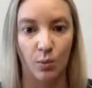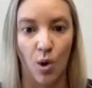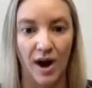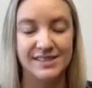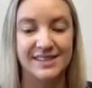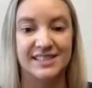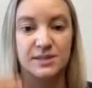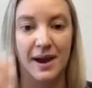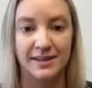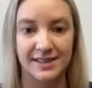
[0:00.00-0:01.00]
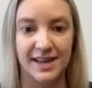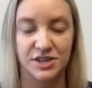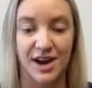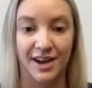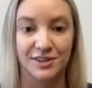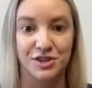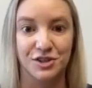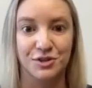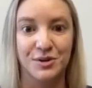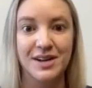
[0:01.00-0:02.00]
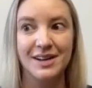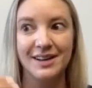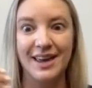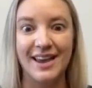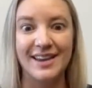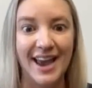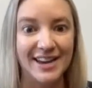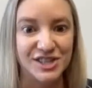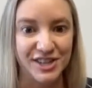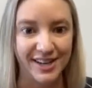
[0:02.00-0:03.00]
at once and expecting that child to engage